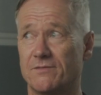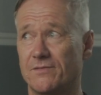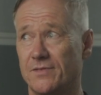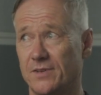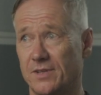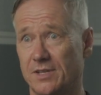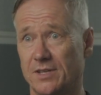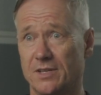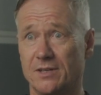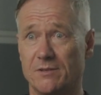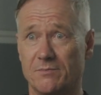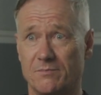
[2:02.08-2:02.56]
for
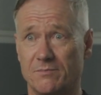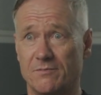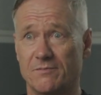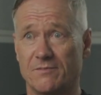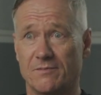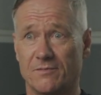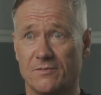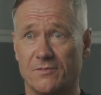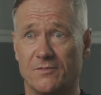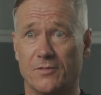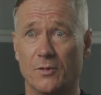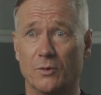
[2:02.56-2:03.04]
the
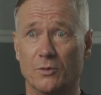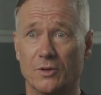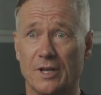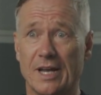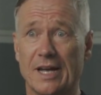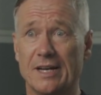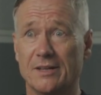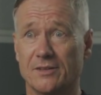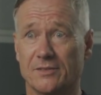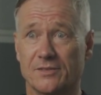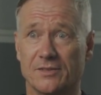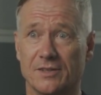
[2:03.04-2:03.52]
full
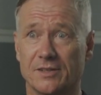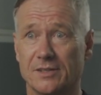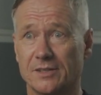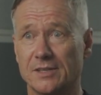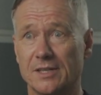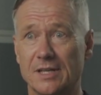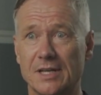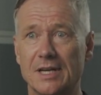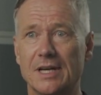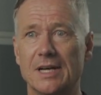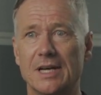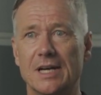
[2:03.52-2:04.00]
length, and
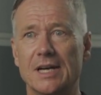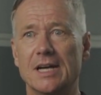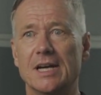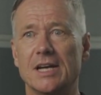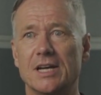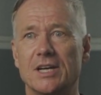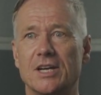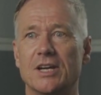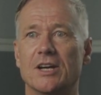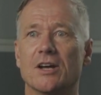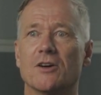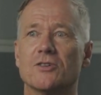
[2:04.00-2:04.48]

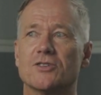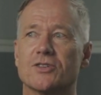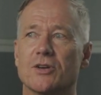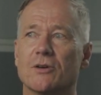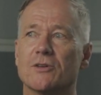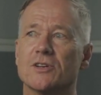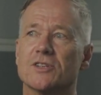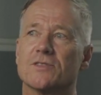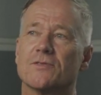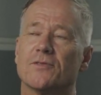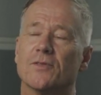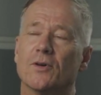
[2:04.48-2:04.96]
you know, so
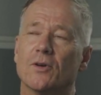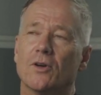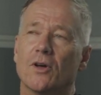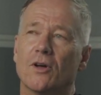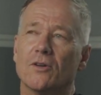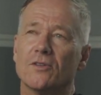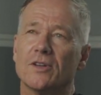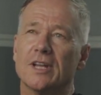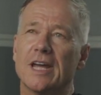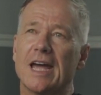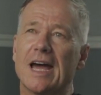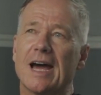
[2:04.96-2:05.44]
it's full
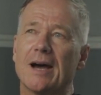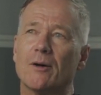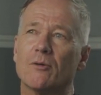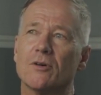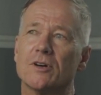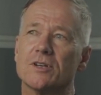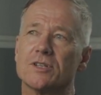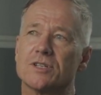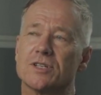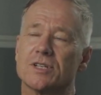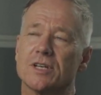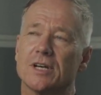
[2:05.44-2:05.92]
on the
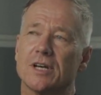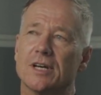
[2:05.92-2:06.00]
hours.